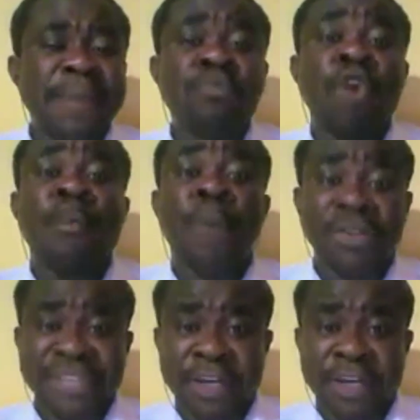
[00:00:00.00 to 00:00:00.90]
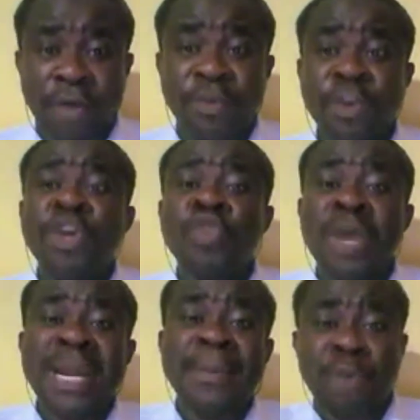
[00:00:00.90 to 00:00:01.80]
robust enough
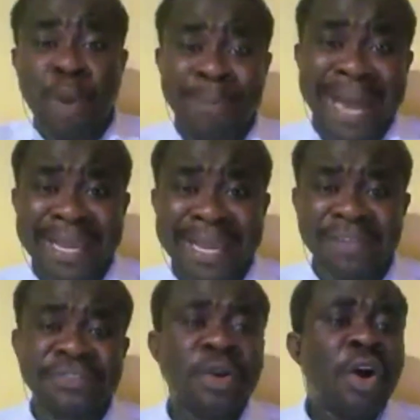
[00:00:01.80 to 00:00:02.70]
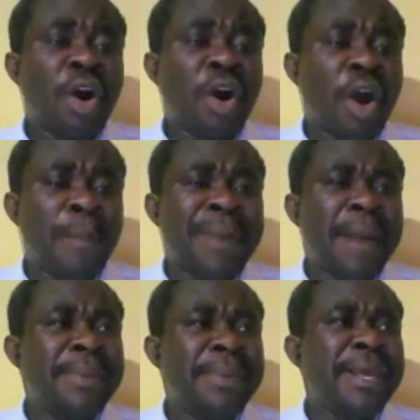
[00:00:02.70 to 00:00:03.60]
to enable compliance, or
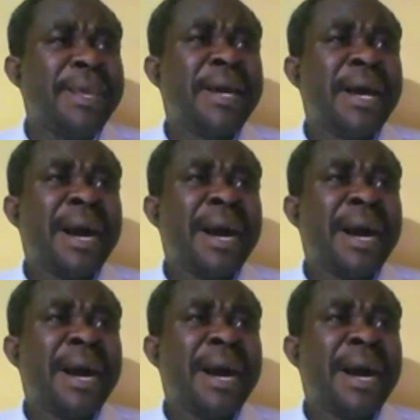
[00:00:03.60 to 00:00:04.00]
probably